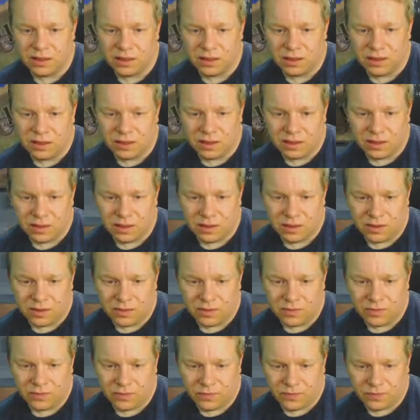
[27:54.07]

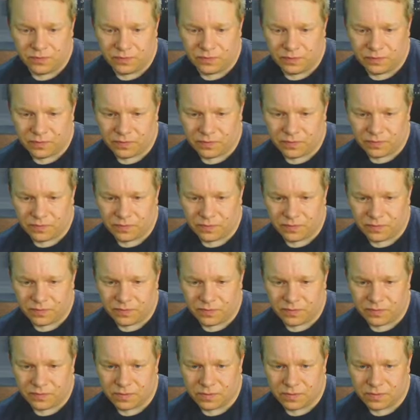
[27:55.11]

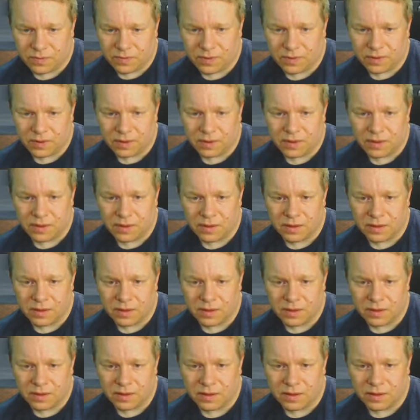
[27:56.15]

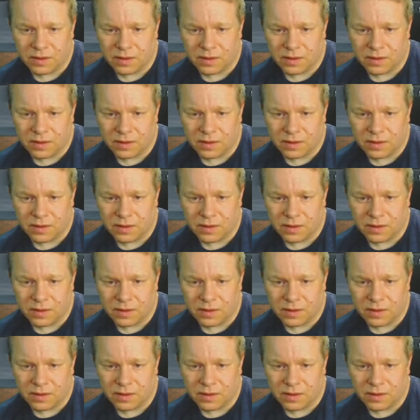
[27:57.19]
[no speech]